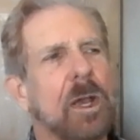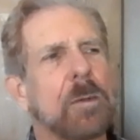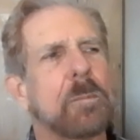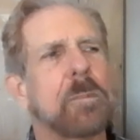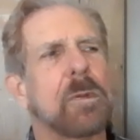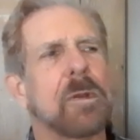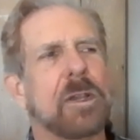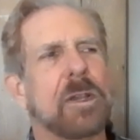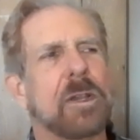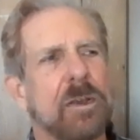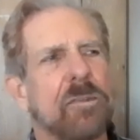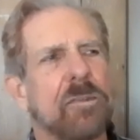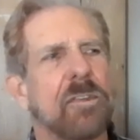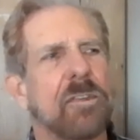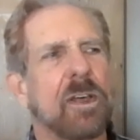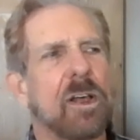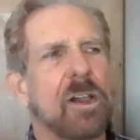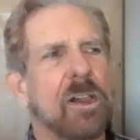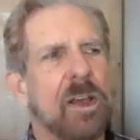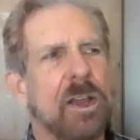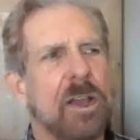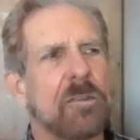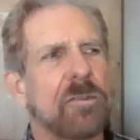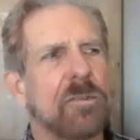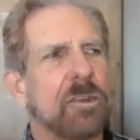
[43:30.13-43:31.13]
I believe
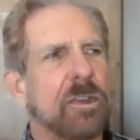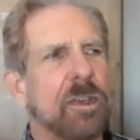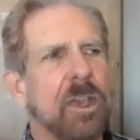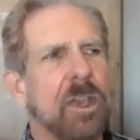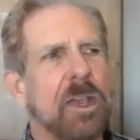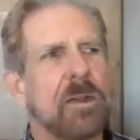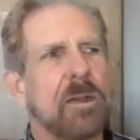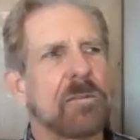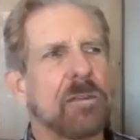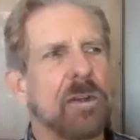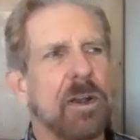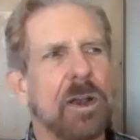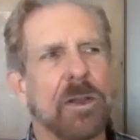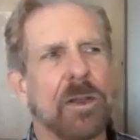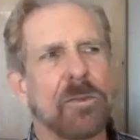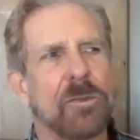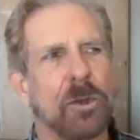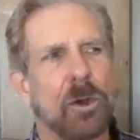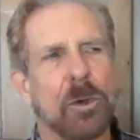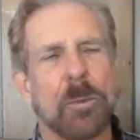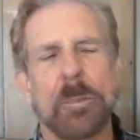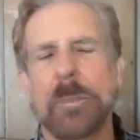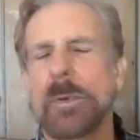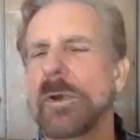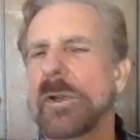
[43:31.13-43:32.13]
they'll have the
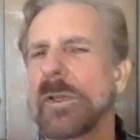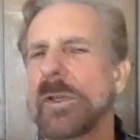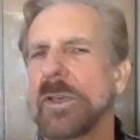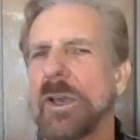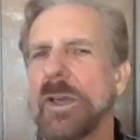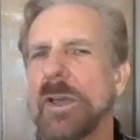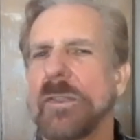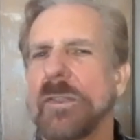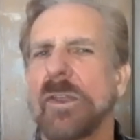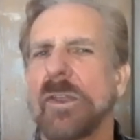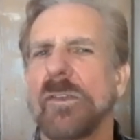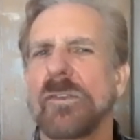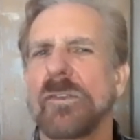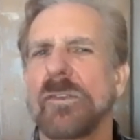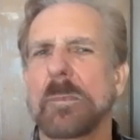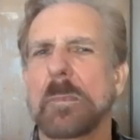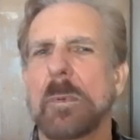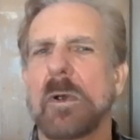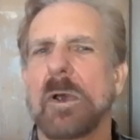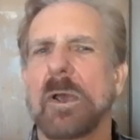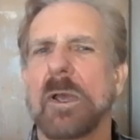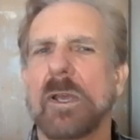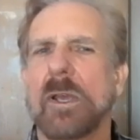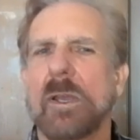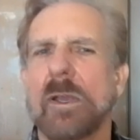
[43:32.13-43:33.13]
campgrounds open again this
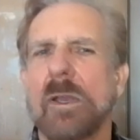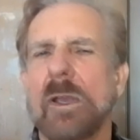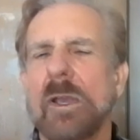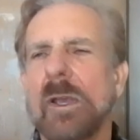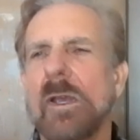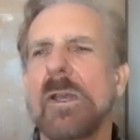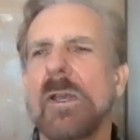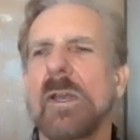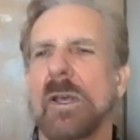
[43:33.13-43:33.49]
spring.